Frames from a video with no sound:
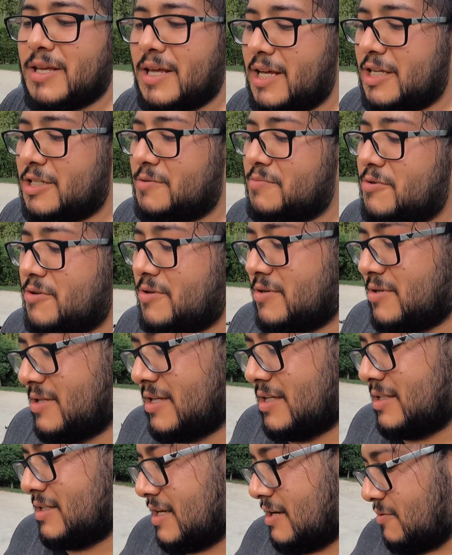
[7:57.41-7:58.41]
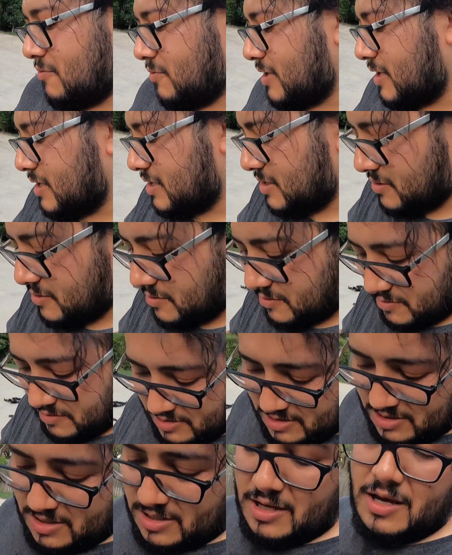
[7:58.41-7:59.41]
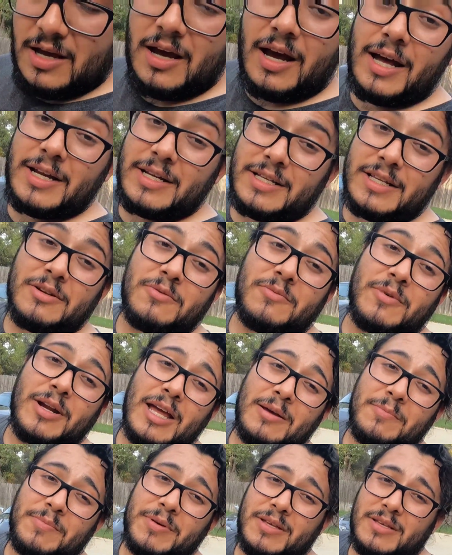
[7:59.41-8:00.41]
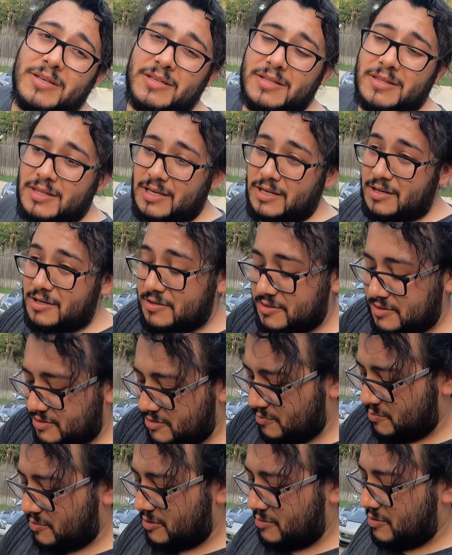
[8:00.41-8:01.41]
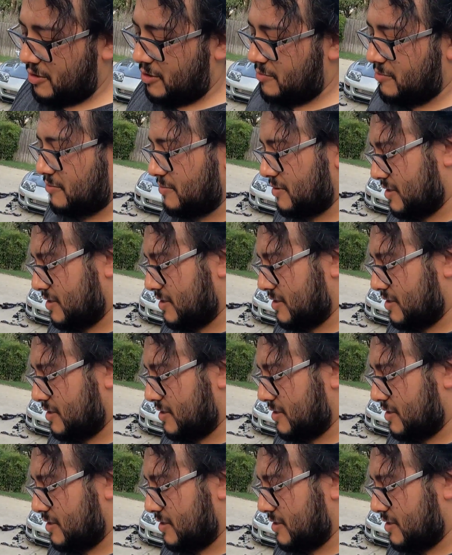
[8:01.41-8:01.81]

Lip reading: expert. That's not what I do. I did wrap the other Supra all by